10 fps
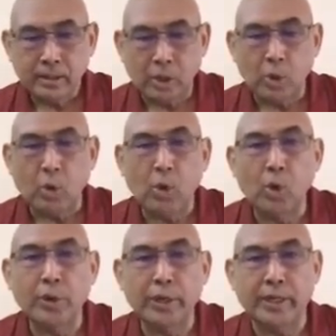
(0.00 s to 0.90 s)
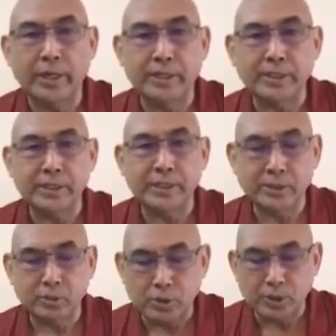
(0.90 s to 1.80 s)
our own
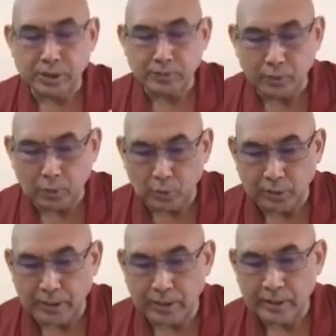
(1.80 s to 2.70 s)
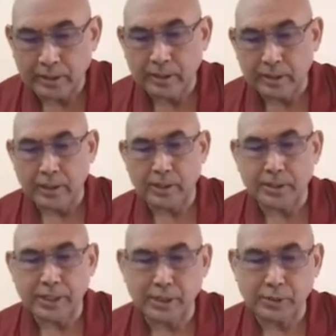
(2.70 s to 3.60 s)
analysis, not just follow
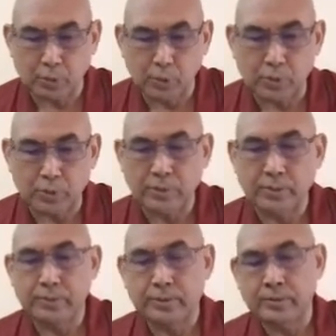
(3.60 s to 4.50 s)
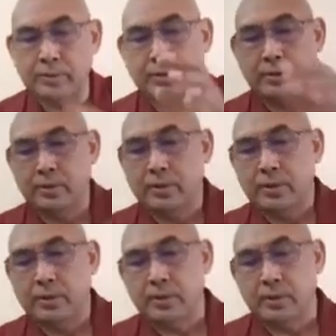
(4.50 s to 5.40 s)
the textbook.
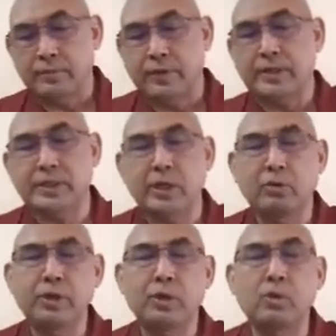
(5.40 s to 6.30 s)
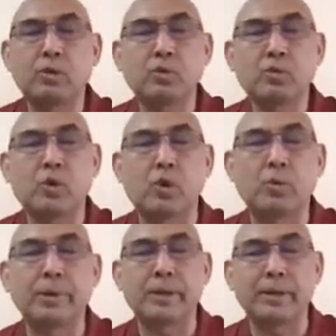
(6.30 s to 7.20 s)
First, now we all
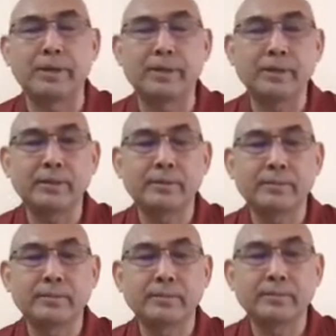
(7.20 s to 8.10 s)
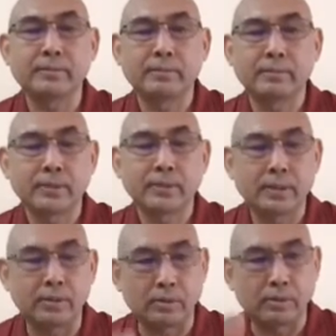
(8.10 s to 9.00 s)
commonly,
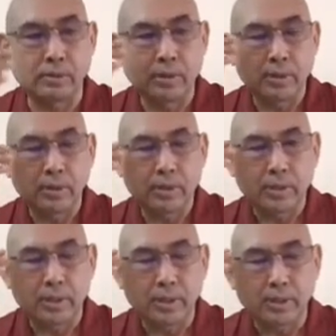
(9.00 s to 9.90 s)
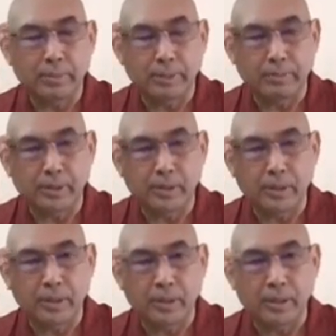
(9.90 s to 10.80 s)
you know,
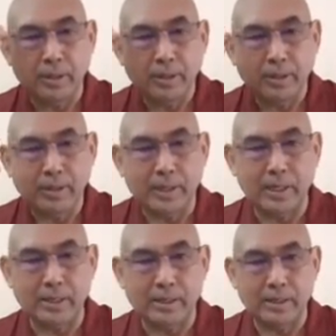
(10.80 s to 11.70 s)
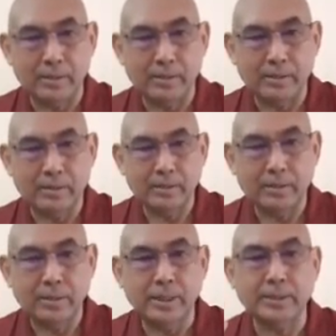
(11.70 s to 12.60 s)
remember a car,
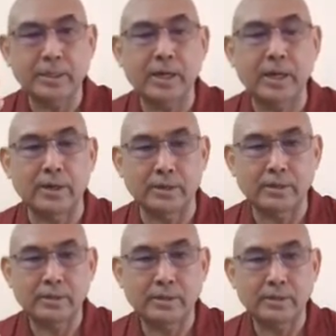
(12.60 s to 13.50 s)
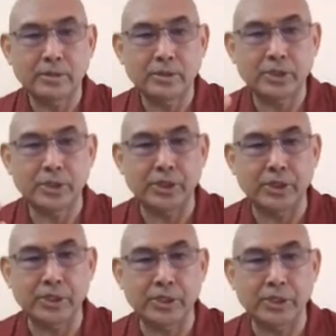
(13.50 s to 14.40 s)
as a car,
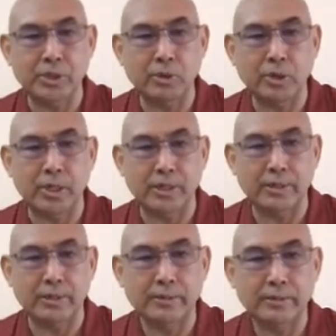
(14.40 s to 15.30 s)
chariot or car.